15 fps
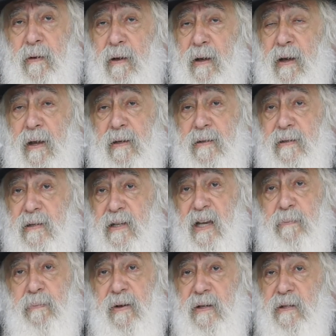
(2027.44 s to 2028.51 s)
his
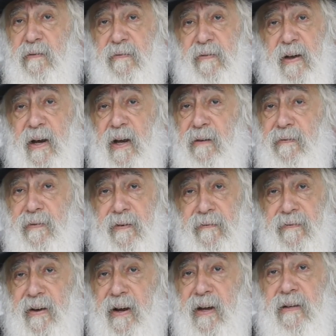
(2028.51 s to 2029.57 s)
sleep is very,
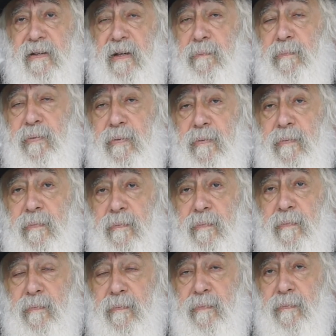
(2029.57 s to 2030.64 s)
very deep.
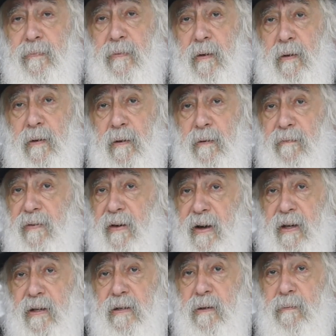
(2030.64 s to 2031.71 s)

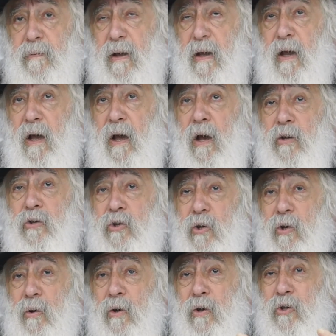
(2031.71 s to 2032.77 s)
Very deep.
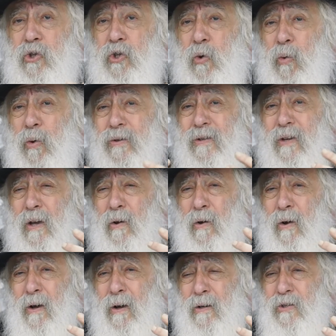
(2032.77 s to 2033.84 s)
So she was
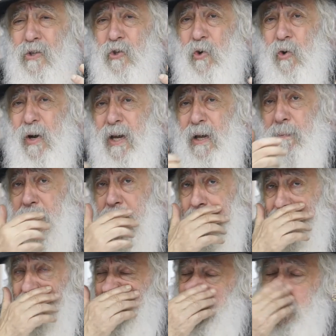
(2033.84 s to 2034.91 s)
screaming,